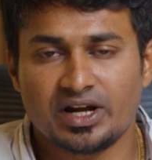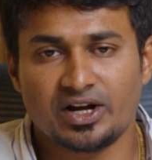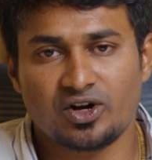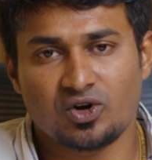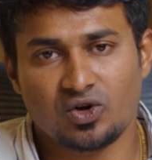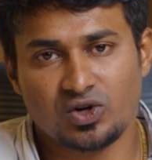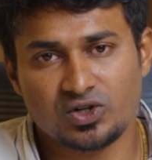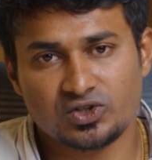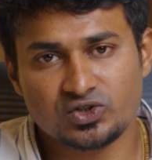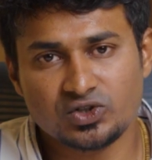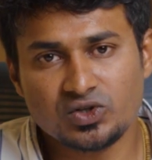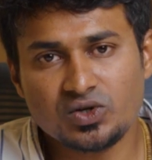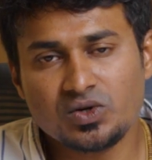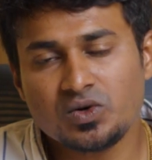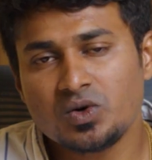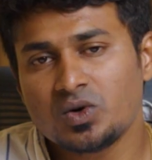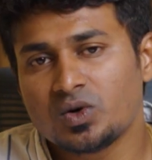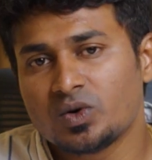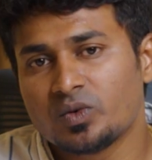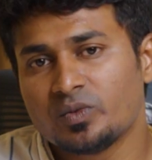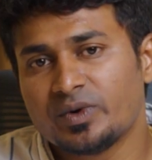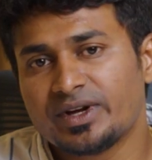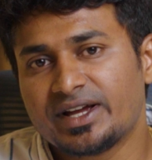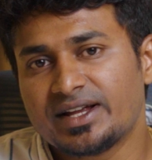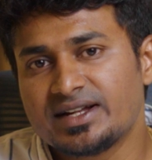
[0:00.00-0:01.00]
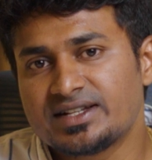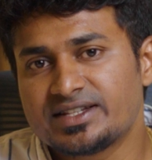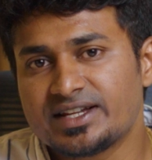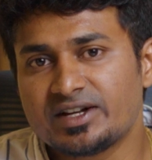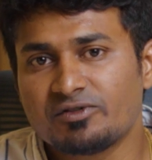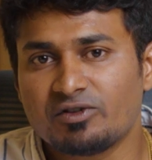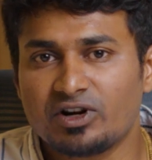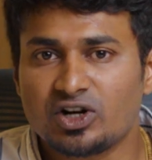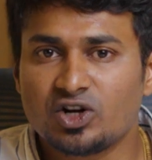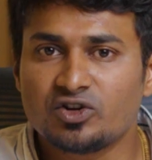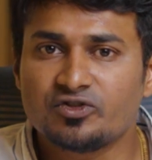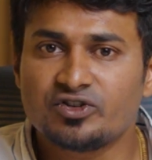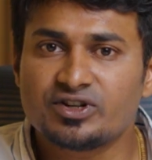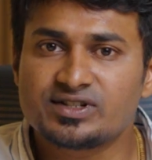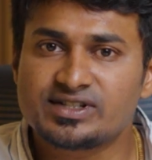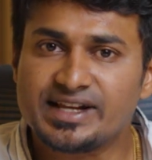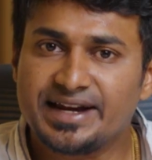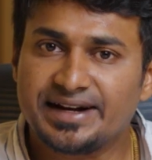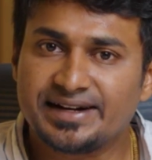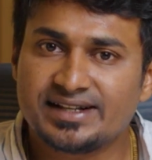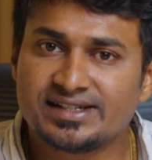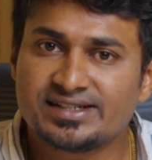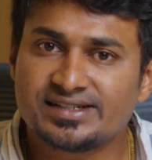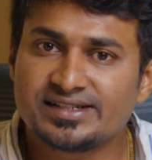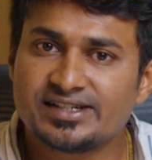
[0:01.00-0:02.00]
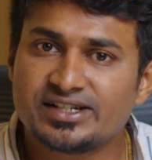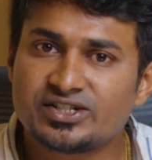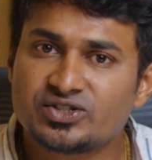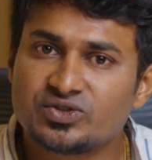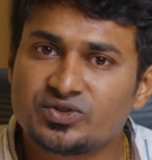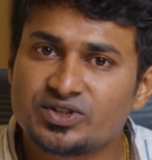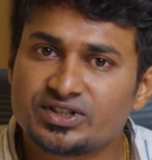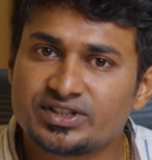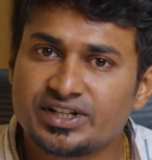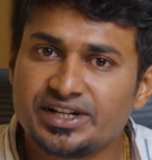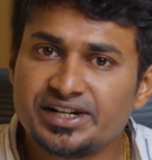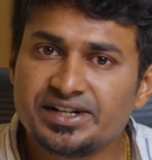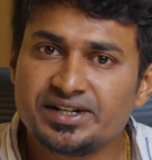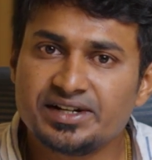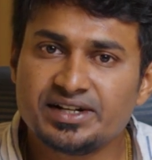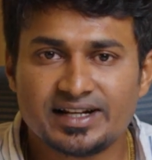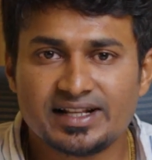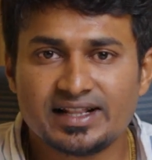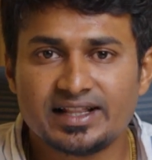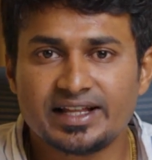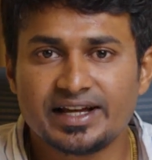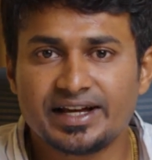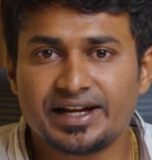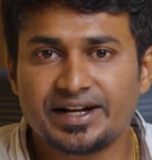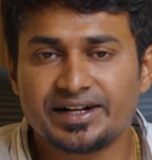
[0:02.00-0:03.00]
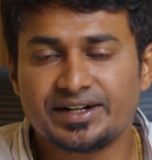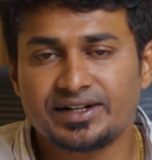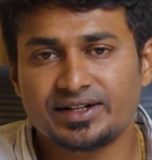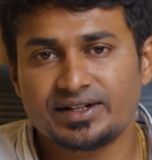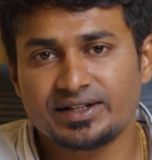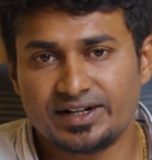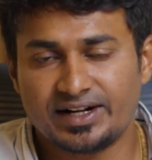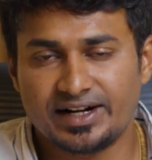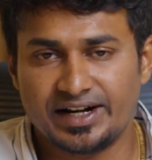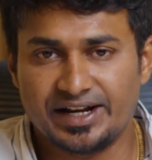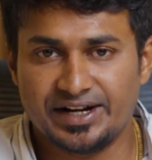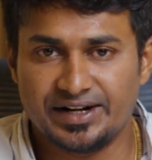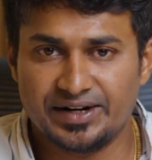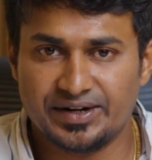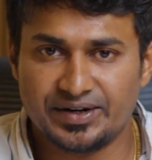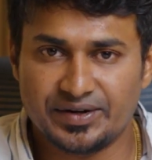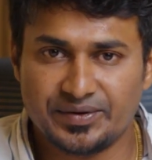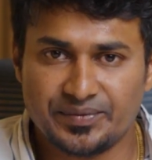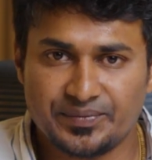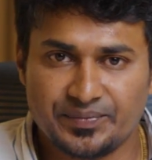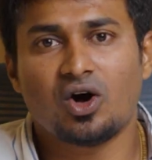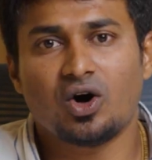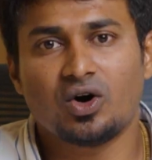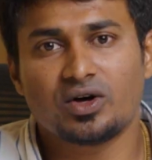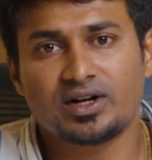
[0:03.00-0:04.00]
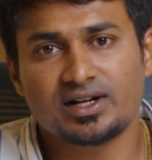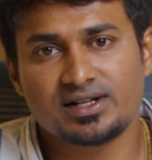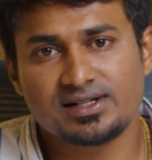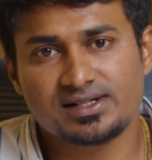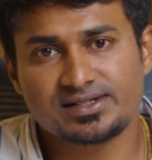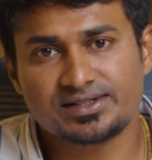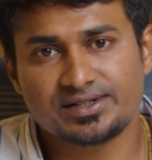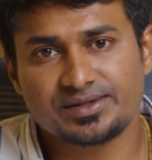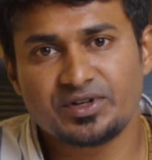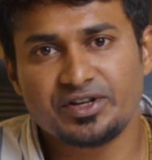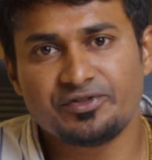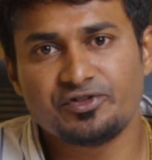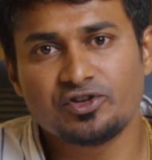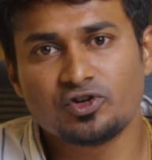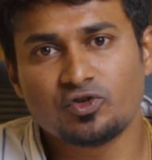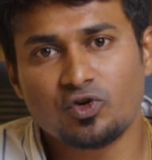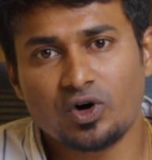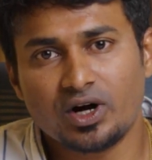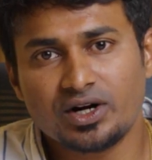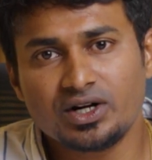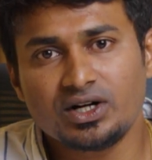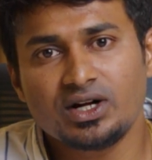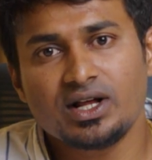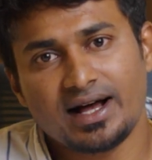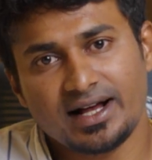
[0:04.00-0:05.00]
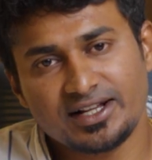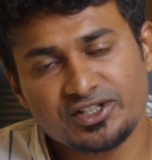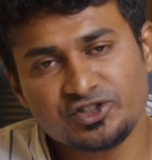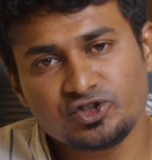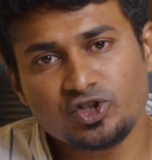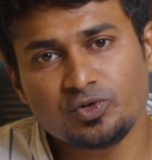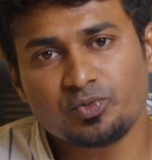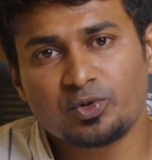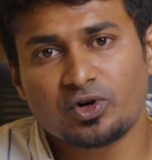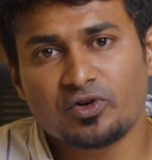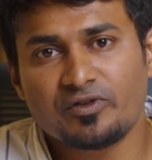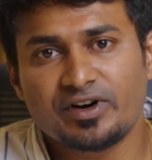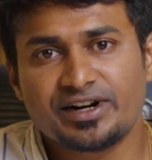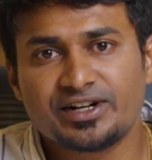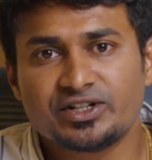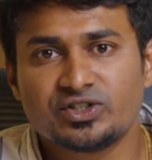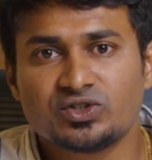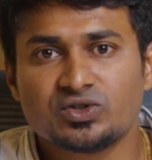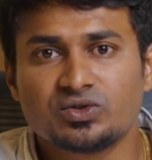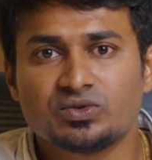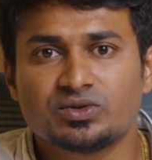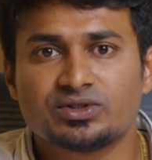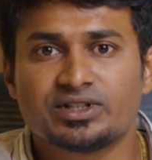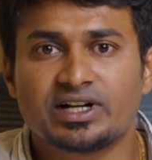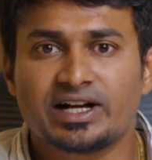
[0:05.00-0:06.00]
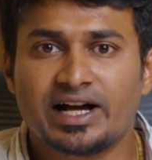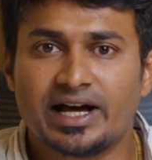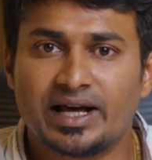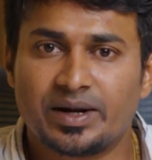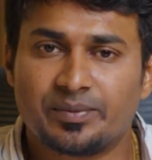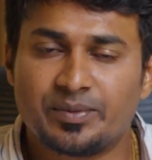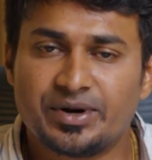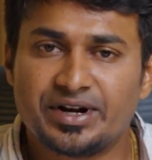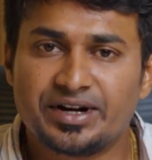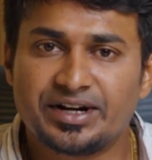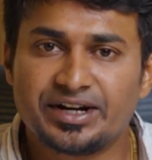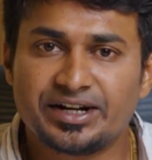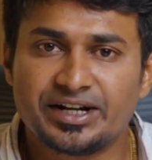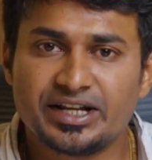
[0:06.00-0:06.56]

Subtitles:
And also, we can send one of our site engineers to the site till they get trained. Or else, if you want us to provide you the carpentry